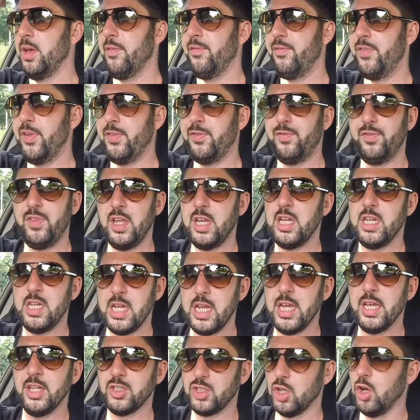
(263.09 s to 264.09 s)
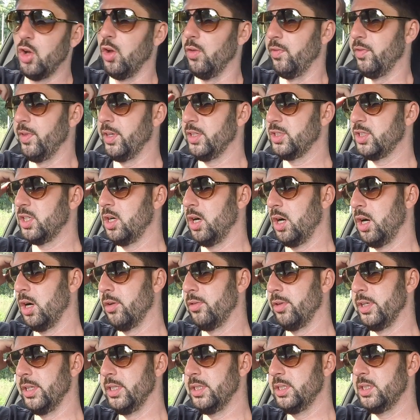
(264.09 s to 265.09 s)
15 years on, this
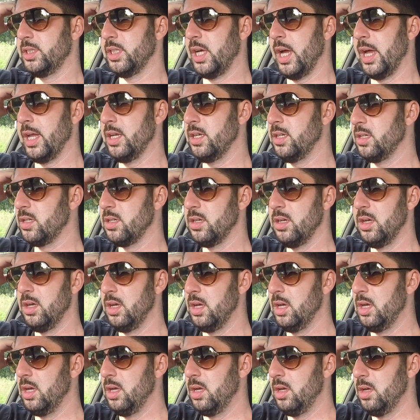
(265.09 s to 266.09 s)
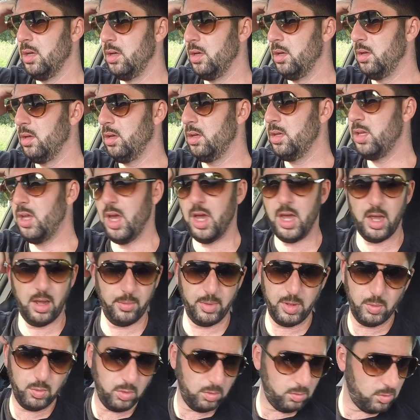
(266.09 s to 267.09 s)
car is, and yeah,
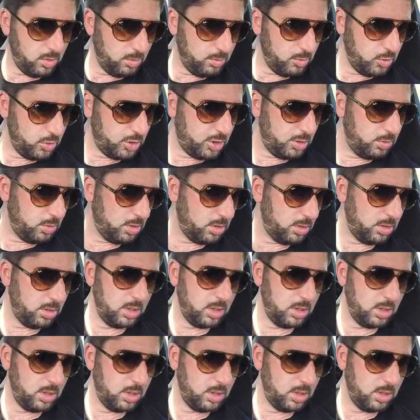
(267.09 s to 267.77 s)
what more do you want?